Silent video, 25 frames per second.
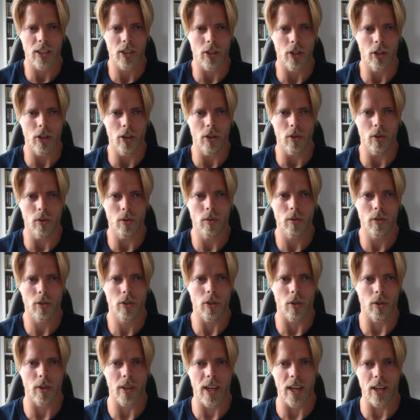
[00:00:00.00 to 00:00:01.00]
so you
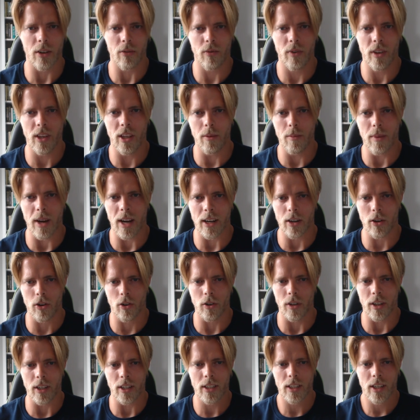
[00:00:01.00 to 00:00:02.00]
sort of get feedback
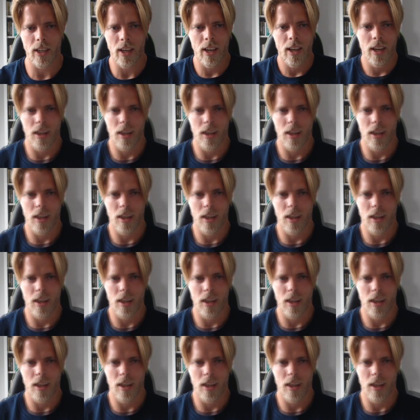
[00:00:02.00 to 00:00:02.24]
on it.